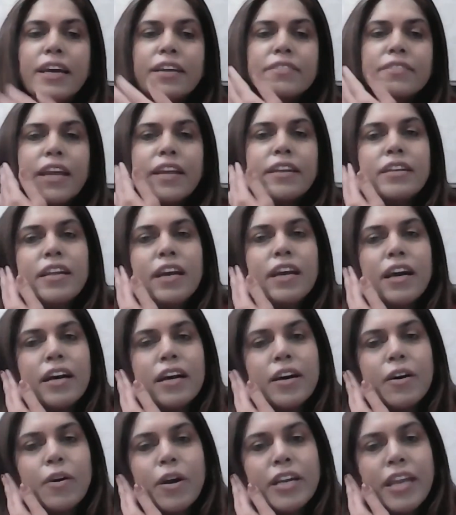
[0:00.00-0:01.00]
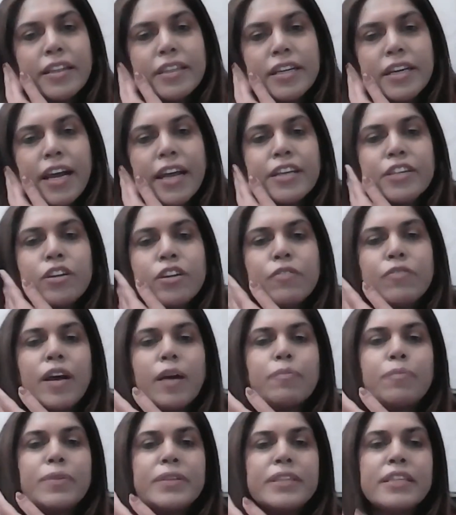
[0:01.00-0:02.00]
Then another kind of
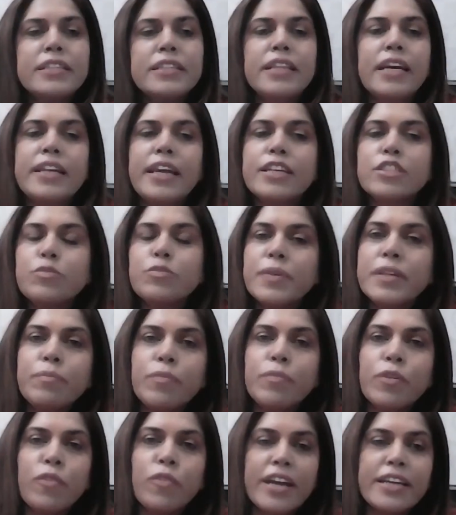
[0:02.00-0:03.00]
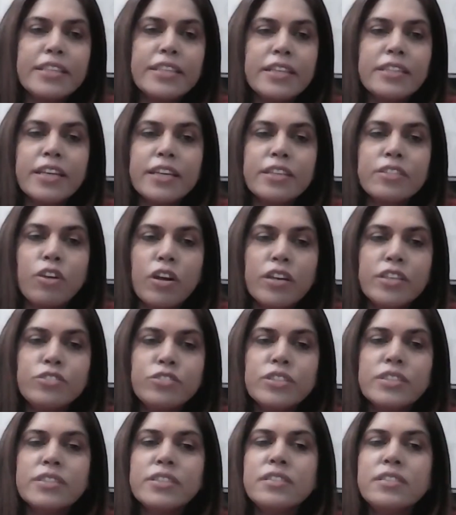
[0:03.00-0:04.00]
company that has been providing
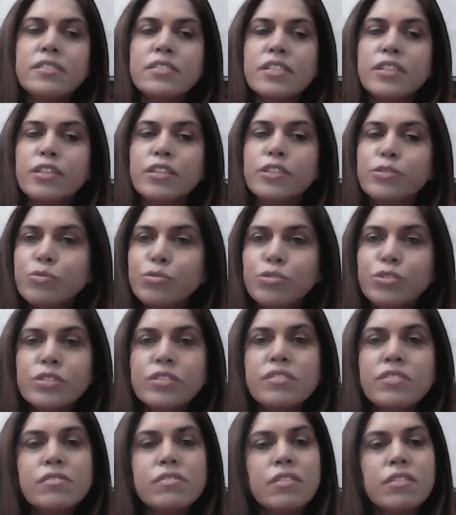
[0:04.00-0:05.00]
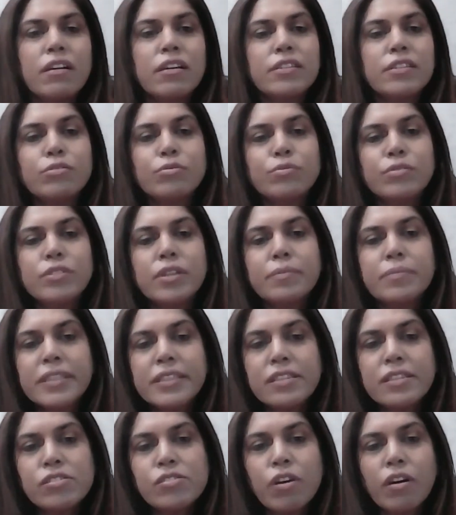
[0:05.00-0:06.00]
technological solutions through the
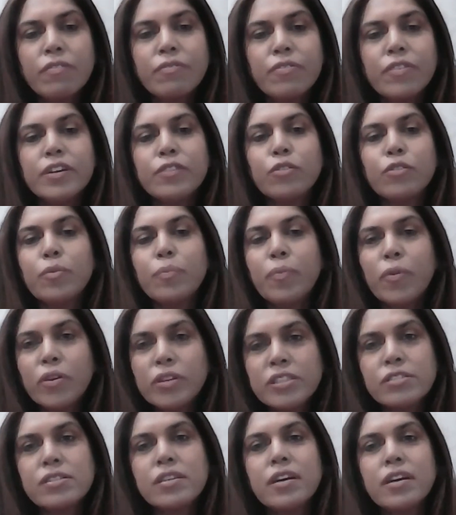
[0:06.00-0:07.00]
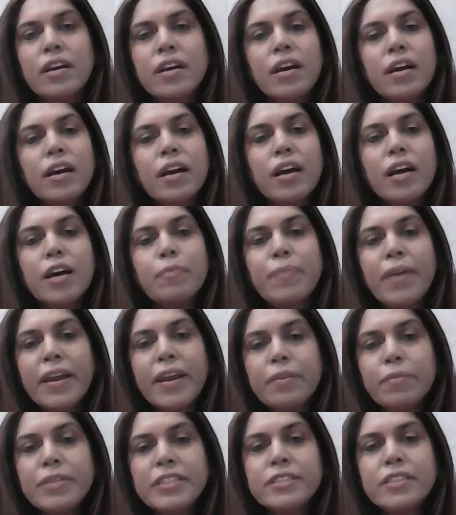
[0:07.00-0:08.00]
means of a robust
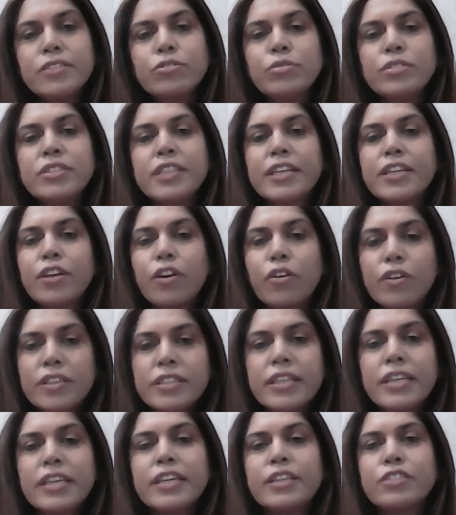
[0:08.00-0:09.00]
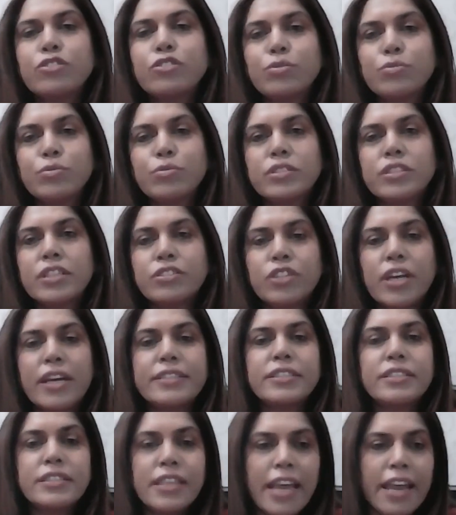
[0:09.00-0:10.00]
perimeter to security issues such
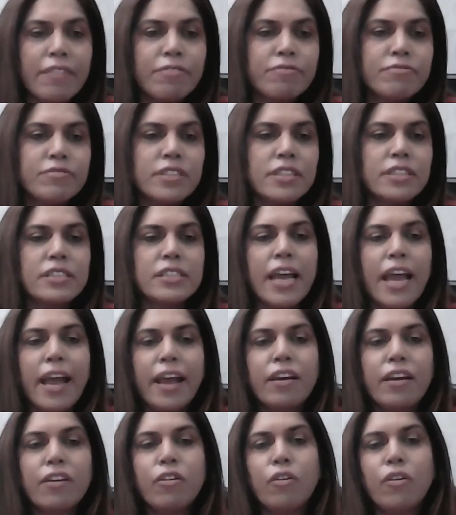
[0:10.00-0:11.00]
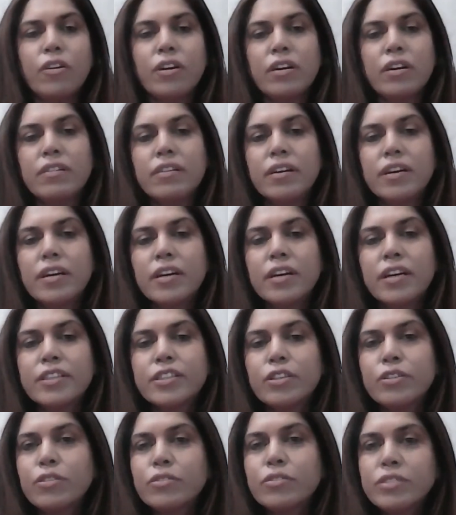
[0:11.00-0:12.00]
as theft, attack, or
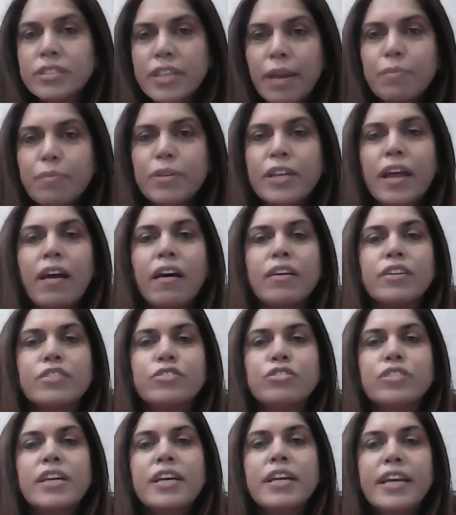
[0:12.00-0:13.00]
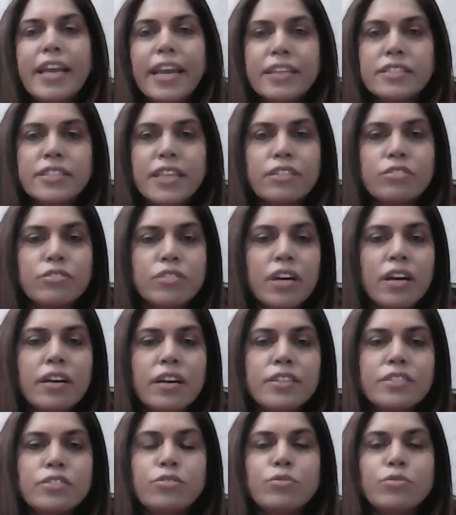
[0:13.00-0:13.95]
sabotage, etc.